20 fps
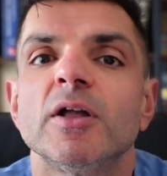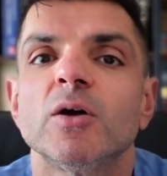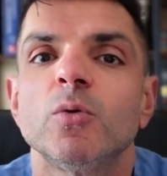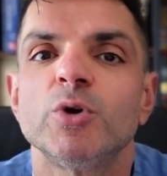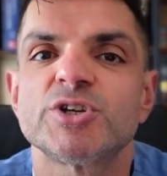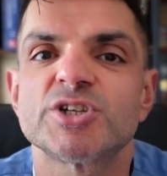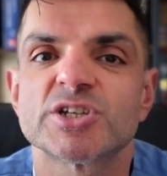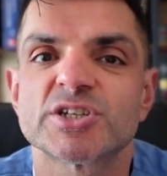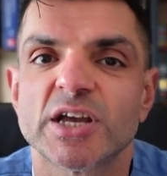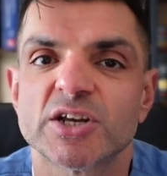
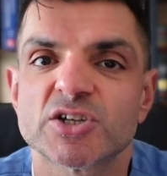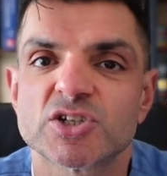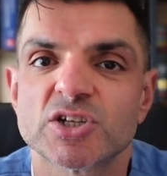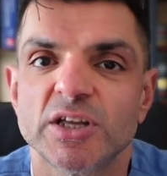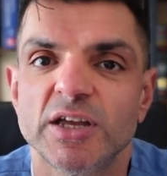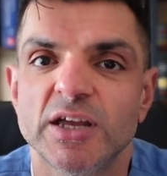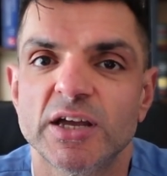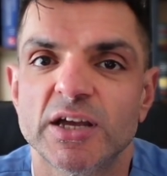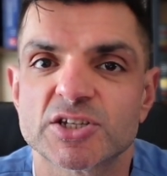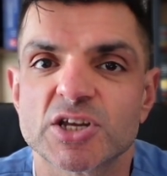which
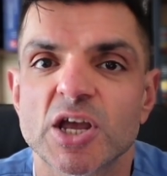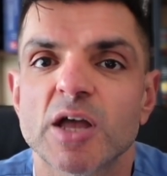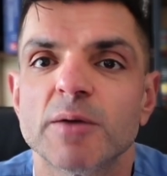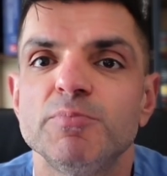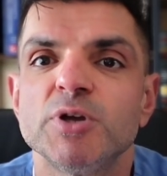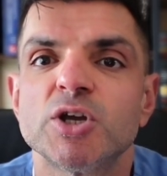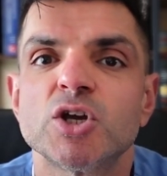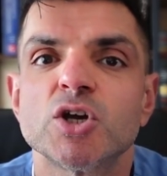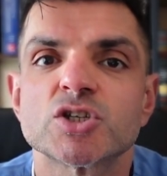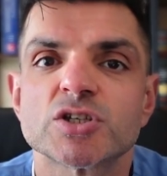essentially is
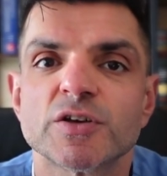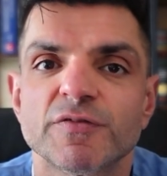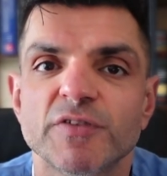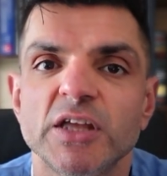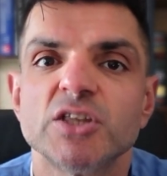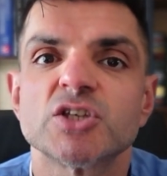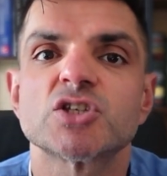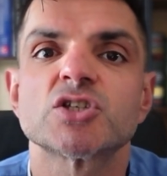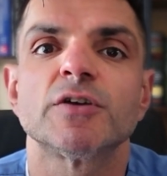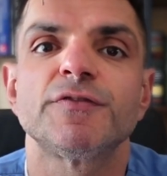because of
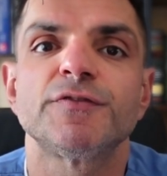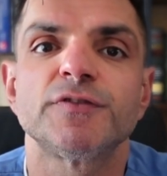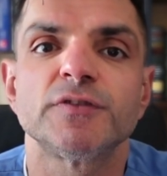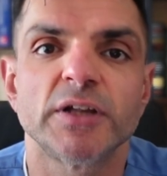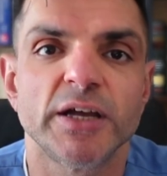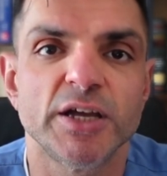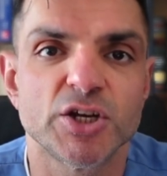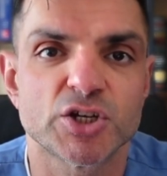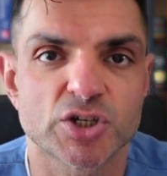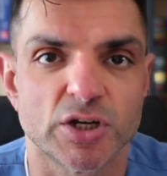
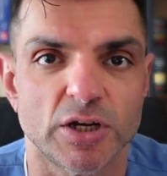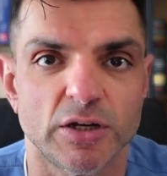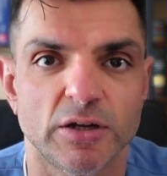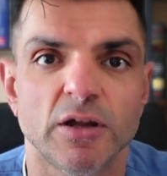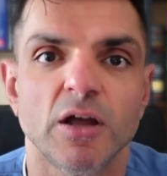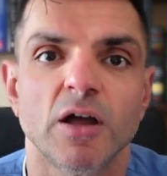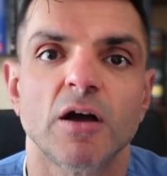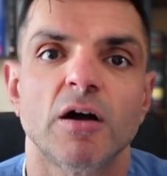insufflation